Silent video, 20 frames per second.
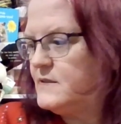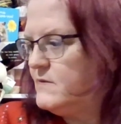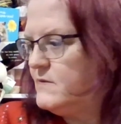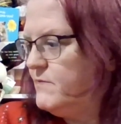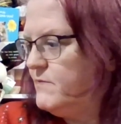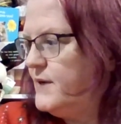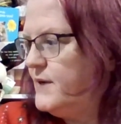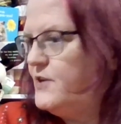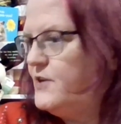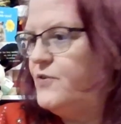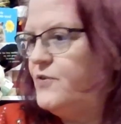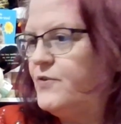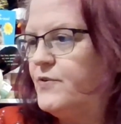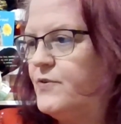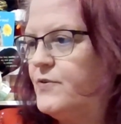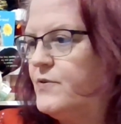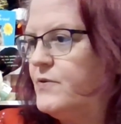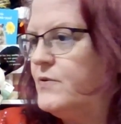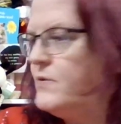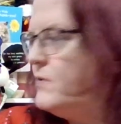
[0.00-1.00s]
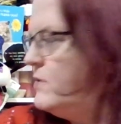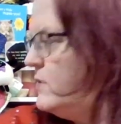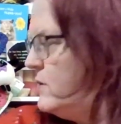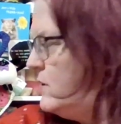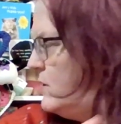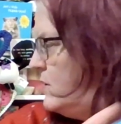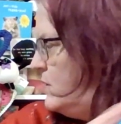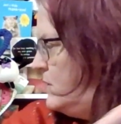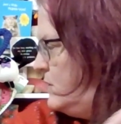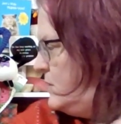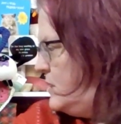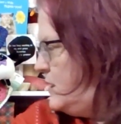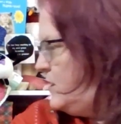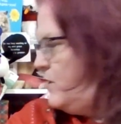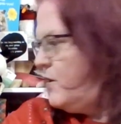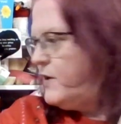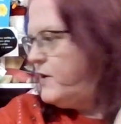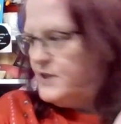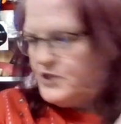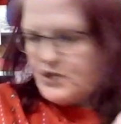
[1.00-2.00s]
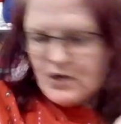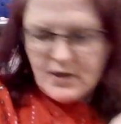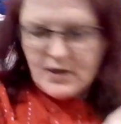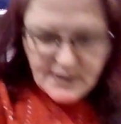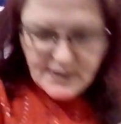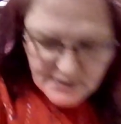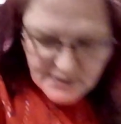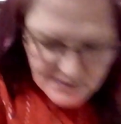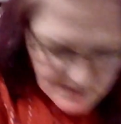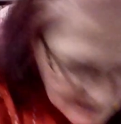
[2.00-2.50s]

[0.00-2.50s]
read the yardage on